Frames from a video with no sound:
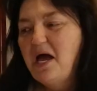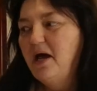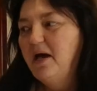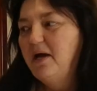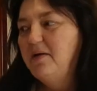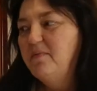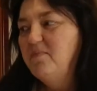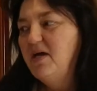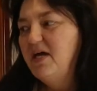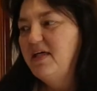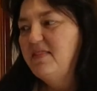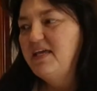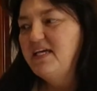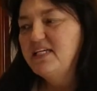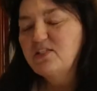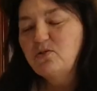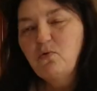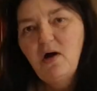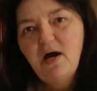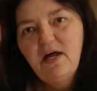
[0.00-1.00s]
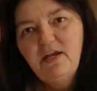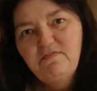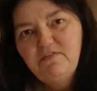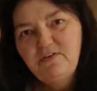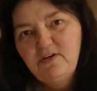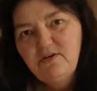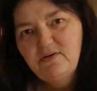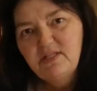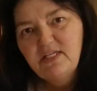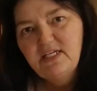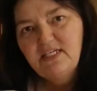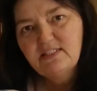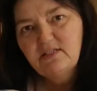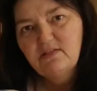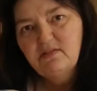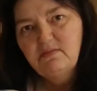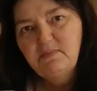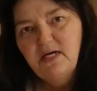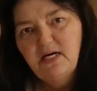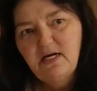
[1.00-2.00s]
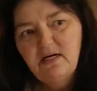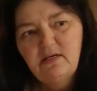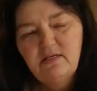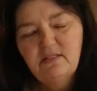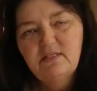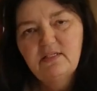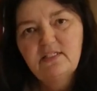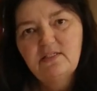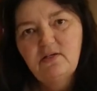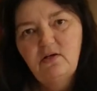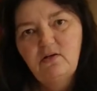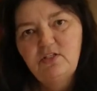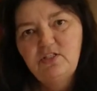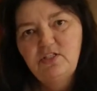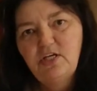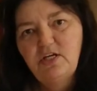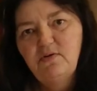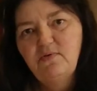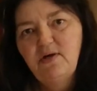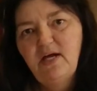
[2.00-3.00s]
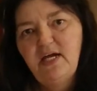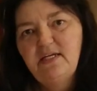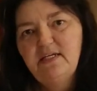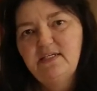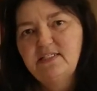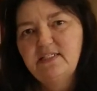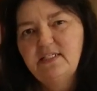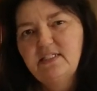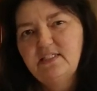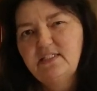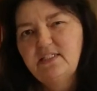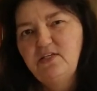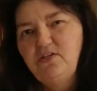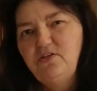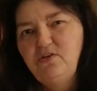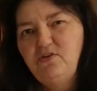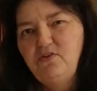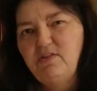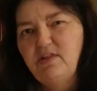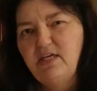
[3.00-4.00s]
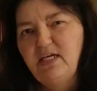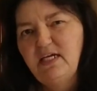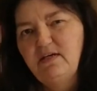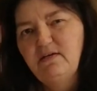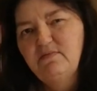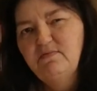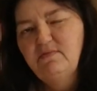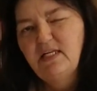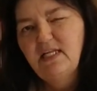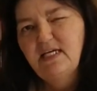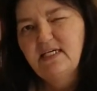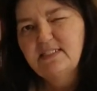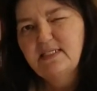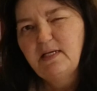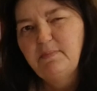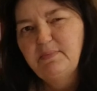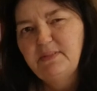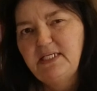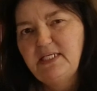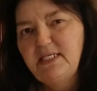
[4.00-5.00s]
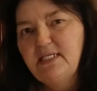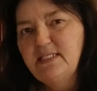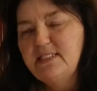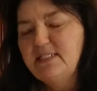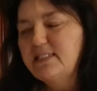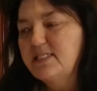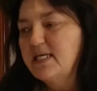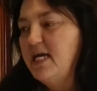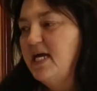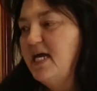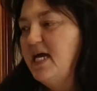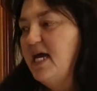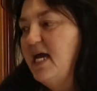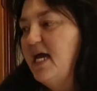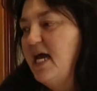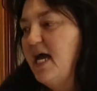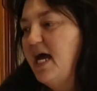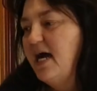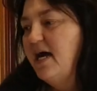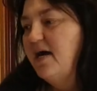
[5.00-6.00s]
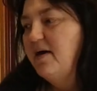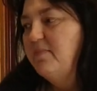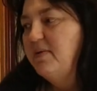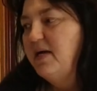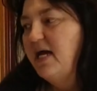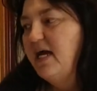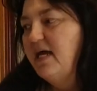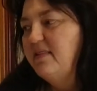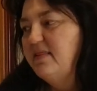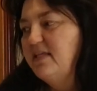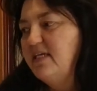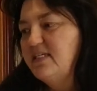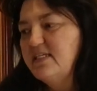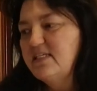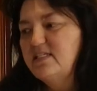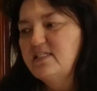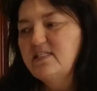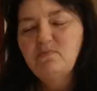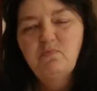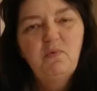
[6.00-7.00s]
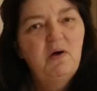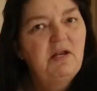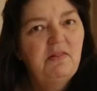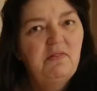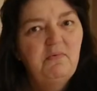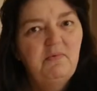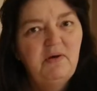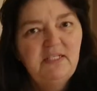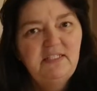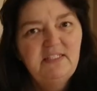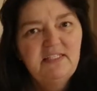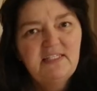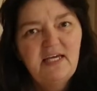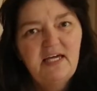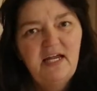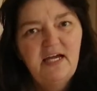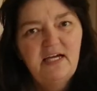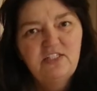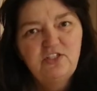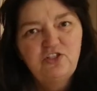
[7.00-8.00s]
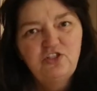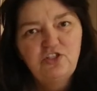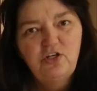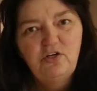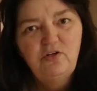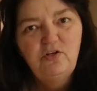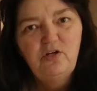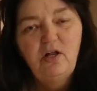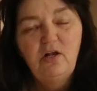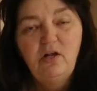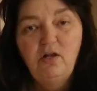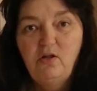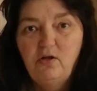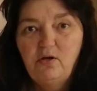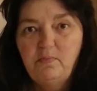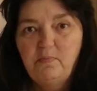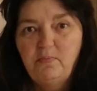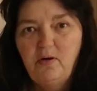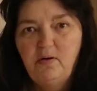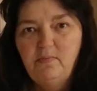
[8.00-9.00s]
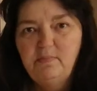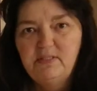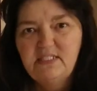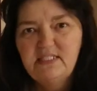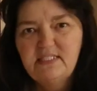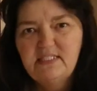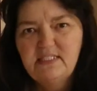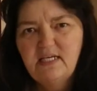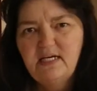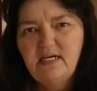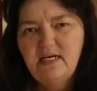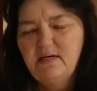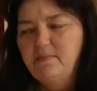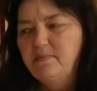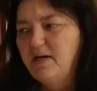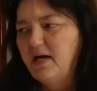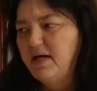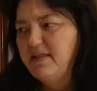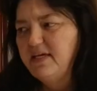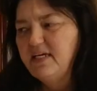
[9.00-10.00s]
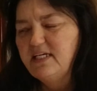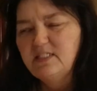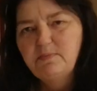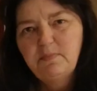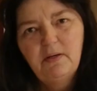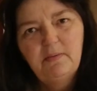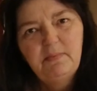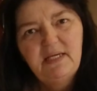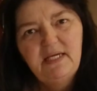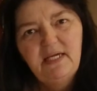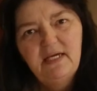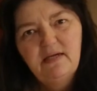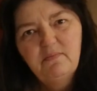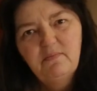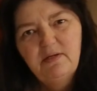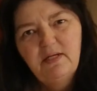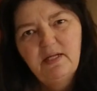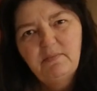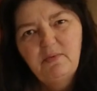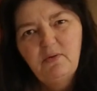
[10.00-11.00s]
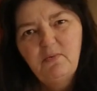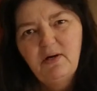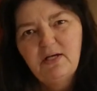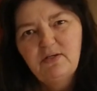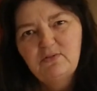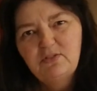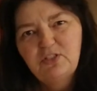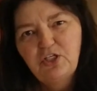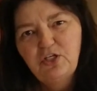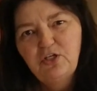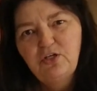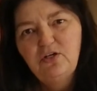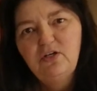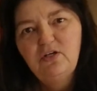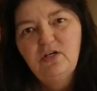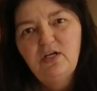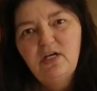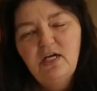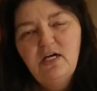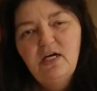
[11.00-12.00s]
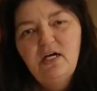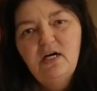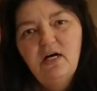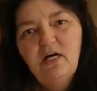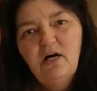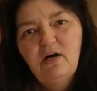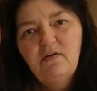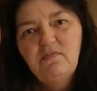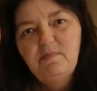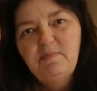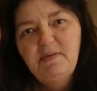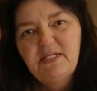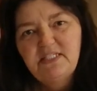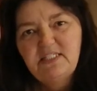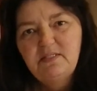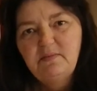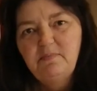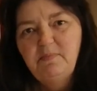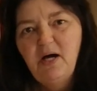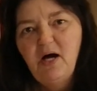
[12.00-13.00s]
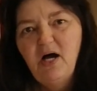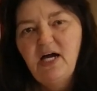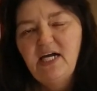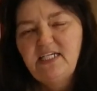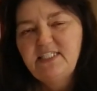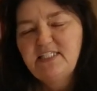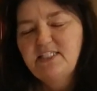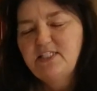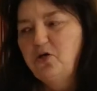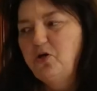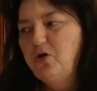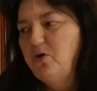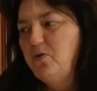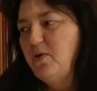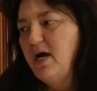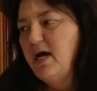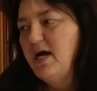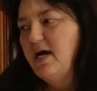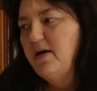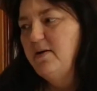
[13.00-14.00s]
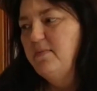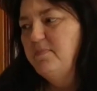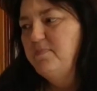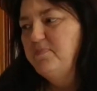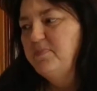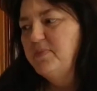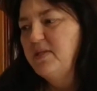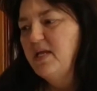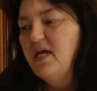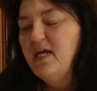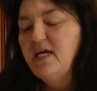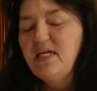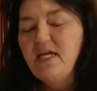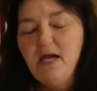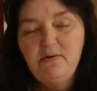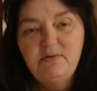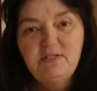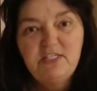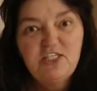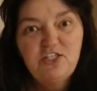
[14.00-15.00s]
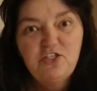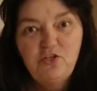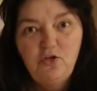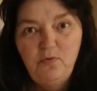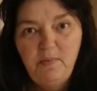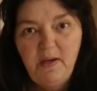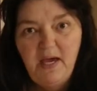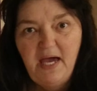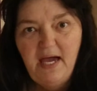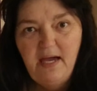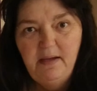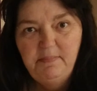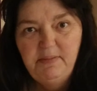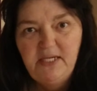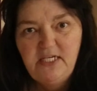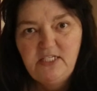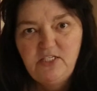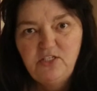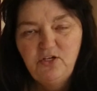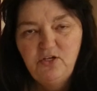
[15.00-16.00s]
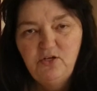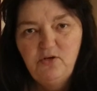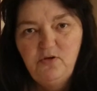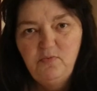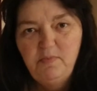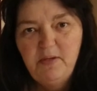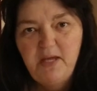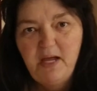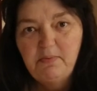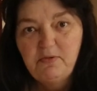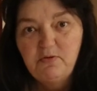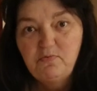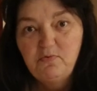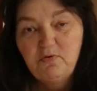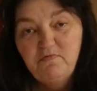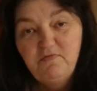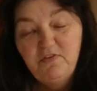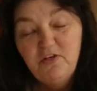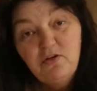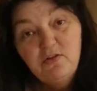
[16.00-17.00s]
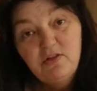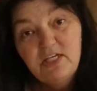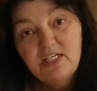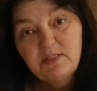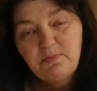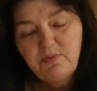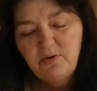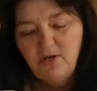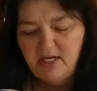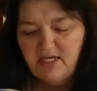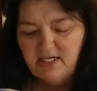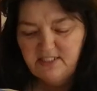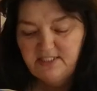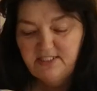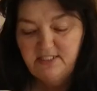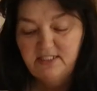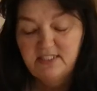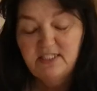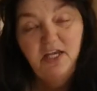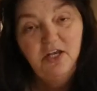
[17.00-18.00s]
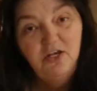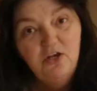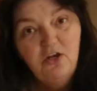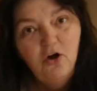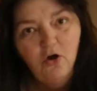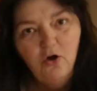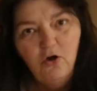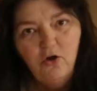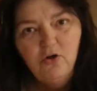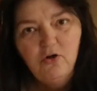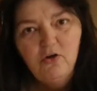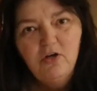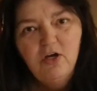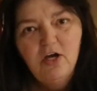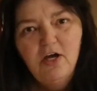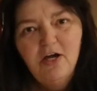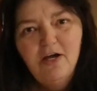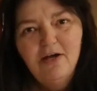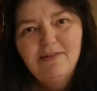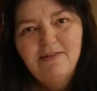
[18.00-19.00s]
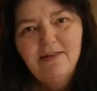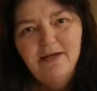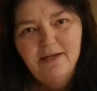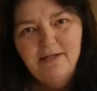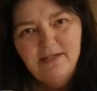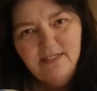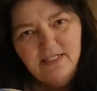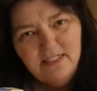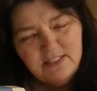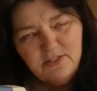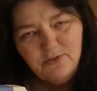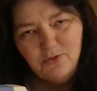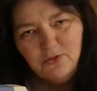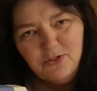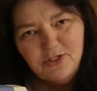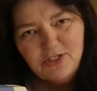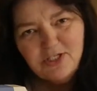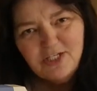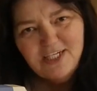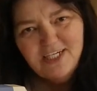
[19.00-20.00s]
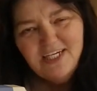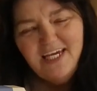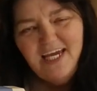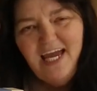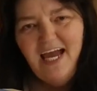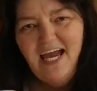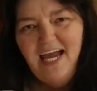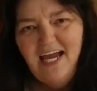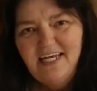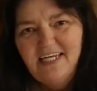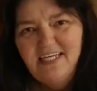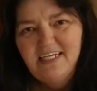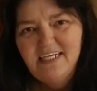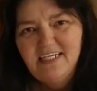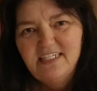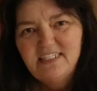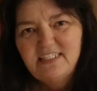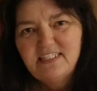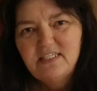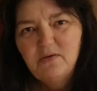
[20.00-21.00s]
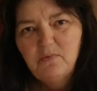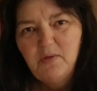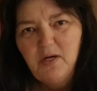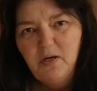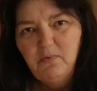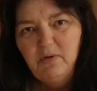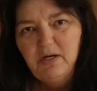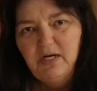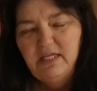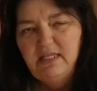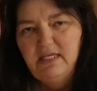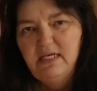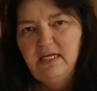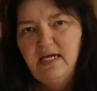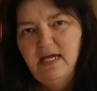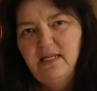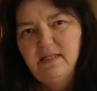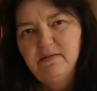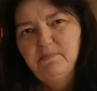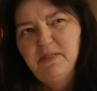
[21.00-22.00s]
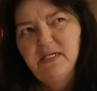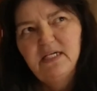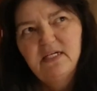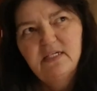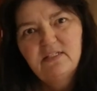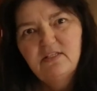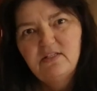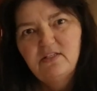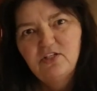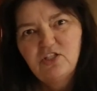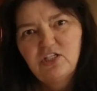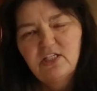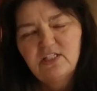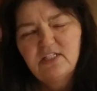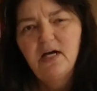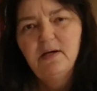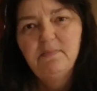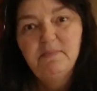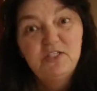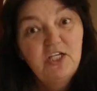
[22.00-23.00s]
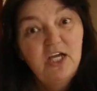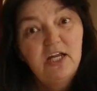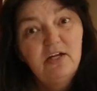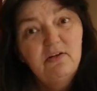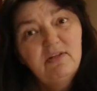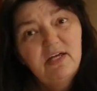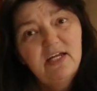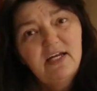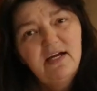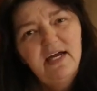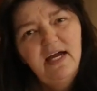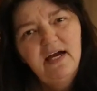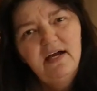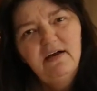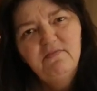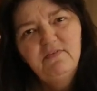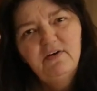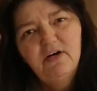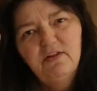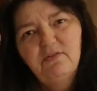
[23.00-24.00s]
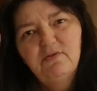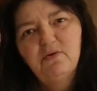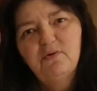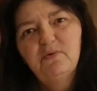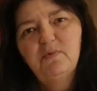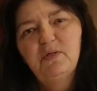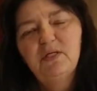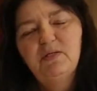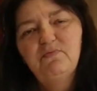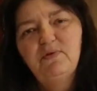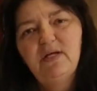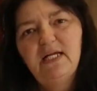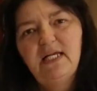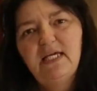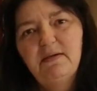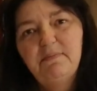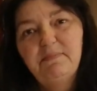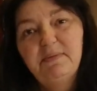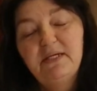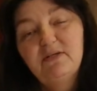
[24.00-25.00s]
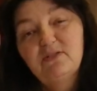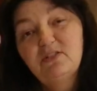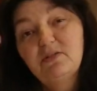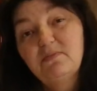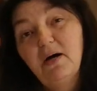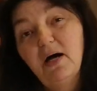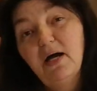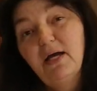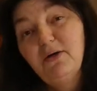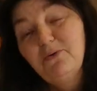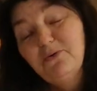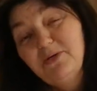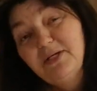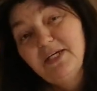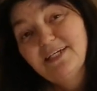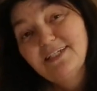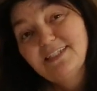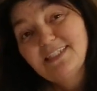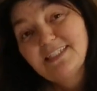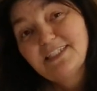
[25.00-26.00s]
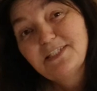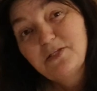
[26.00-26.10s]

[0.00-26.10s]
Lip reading: And there's quite a few of these on the market, the solar generators, and it's a new thing the last couple of years. And this is one of the ones that has shown a lot of promise. I think it's probably number one or two of the best to buy. So yeah, I was super happy to be able to review this product because I know that it is good and it is well worth it. And because of the type of channel that I have, I thought it would really appeal to my audience.